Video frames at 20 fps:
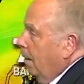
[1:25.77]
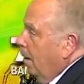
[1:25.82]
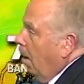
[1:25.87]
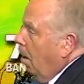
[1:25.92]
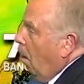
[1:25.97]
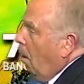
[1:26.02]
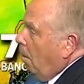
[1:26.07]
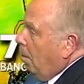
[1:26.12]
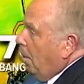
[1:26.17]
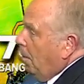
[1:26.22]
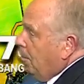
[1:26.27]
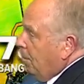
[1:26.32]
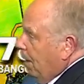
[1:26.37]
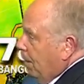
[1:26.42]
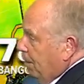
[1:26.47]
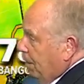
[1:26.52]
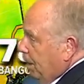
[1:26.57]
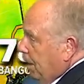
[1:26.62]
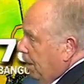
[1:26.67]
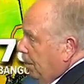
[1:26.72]
almost
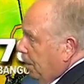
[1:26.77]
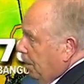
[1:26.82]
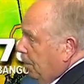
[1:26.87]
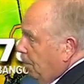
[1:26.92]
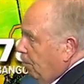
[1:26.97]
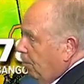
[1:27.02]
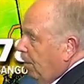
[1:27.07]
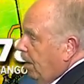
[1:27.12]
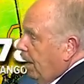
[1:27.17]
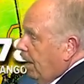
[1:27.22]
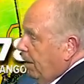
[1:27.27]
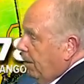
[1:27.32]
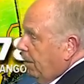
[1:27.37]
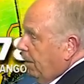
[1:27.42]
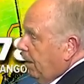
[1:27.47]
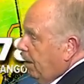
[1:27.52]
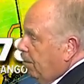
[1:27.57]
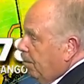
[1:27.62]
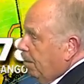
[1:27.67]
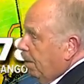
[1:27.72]
every number you see here
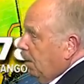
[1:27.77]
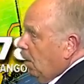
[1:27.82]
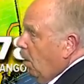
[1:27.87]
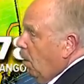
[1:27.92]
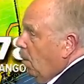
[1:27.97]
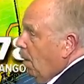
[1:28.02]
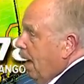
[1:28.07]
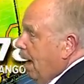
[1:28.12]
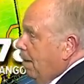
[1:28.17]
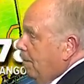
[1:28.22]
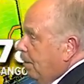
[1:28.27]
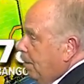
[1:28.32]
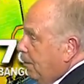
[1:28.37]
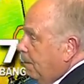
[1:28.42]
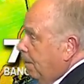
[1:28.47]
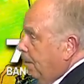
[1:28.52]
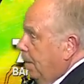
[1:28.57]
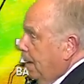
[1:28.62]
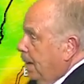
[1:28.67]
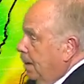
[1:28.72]
is below
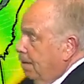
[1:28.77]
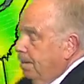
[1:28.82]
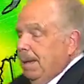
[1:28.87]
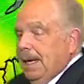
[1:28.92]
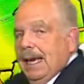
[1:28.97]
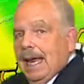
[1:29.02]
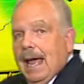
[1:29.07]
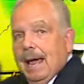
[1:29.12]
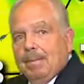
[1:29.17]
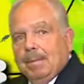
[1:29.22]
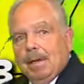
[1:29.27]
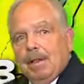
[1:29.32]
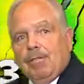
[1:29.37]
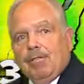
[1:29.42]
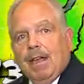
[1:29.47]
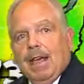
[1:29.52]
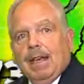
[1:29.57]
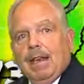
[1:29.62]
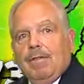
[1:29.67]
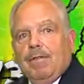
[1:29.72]
average
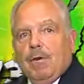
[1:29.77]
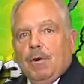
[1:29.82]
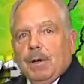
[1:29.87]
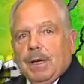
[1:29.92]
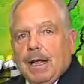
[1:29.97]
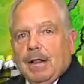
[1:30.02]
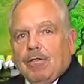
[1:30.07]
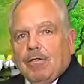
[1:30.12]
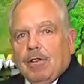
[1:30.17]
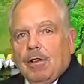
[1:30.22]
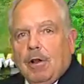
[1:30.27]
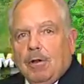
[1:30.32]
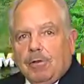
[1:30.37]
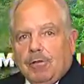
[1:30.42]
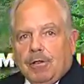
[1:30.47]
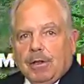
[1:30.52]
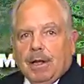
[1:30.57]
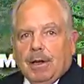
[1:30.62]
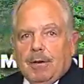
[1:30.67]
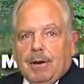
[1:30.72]
Minneapolis 84, that's close
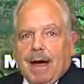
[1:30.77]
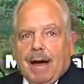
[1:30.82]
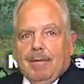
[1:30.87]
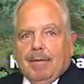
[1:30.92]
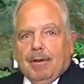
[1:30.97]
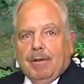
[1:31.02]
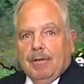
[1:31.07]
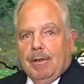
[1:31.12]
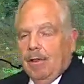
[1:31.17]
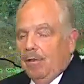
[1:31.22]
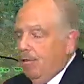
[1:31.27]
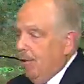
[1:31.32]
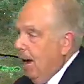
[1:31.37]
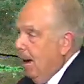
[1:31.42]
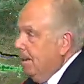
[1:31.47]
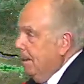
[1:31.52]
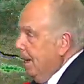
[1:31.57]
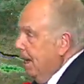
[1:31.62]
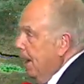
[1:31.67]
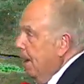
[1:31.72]
to their average this
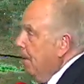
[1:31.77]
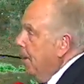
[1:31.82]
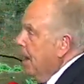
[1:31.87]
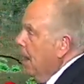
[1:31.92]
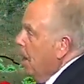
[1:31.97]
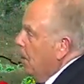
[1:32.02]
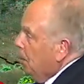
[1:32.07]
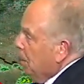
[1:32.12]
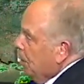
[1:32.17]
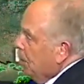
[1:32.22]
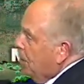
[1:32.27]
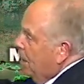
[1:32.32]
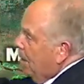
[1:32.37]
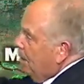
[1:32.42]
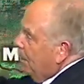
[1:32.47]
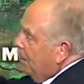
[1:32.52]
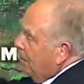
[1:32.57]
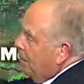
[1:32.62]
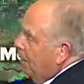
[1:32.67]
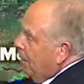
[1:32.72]
time of the year. We do have
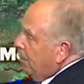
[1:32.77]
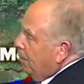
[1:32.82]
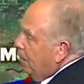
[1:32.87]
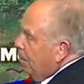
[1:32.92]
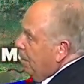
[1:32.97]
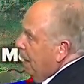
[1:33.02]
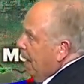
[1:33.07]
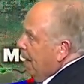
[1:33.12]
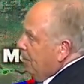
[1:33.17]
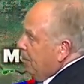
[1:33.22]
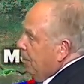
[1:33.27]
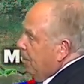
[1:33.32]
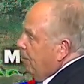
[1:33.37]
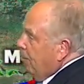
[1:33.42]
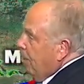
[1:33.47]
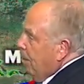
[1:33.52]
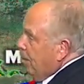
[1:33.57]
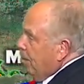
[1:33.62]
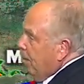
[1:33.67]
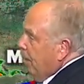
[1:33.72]
a frontal boundary
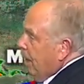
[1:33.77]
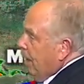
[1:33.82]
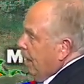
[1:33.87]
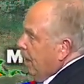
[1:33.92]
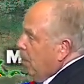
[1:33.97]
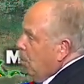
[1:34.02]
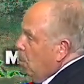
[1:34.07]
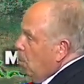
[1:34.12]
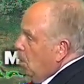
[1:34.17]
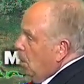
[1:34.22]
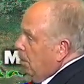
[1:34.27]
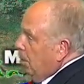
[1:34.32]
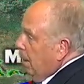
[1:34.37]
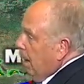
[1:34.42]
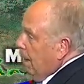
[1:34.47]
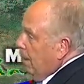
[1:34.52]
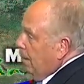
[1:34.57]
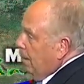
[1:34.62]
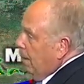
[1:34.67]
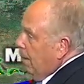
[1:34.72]
separating cooler
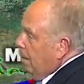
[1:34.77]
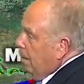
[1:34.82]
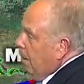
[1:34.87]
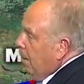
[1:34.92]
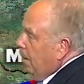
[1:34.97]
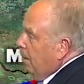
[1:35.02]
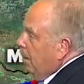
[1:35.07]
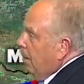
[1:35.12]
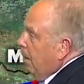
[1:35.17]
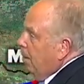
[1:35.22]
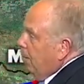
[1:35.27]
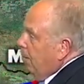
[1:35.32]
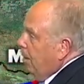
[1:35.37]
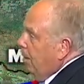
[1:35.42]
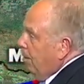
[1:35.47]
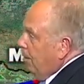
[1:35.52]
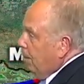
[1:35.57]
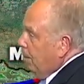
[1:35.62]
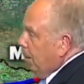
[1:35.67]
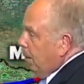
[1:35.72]
air from our
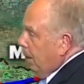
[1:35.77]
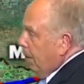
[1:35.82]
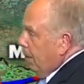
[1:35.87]
seasonable